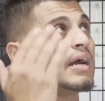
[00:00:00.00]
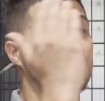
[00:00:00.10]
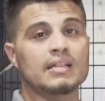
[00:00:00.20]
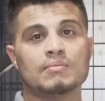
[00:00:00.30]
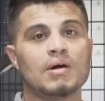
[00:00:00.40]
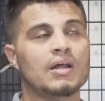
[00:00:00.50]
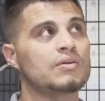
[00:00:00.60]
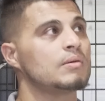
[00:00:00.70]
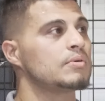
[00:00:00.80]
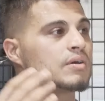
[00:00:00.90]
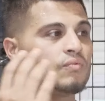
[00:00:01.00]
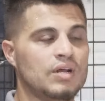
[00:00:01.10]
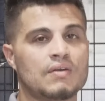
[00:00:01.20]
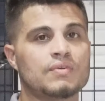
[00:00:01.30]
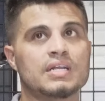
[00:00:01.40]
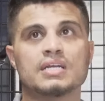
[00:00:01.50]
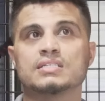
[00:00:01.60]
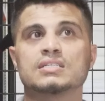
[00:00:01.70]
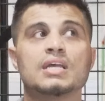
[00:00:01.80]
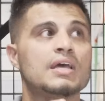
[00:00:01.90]
I got the model number of whatever it
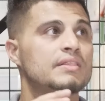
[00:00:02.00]
is.